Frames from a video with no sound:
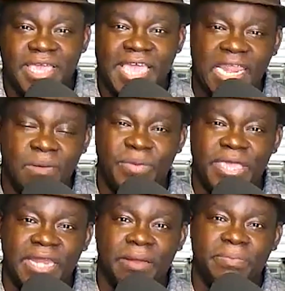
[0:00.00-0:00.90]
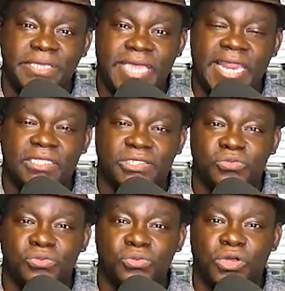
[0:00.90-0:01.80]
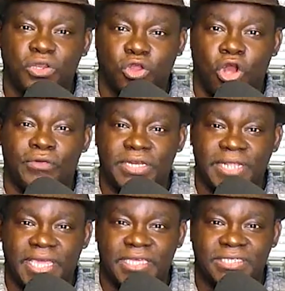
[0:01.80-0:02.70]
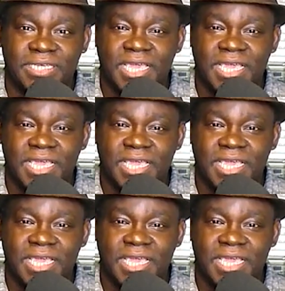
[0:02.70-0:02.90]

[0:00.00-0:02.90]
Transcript: Anyway, we end up getting to Glory Days,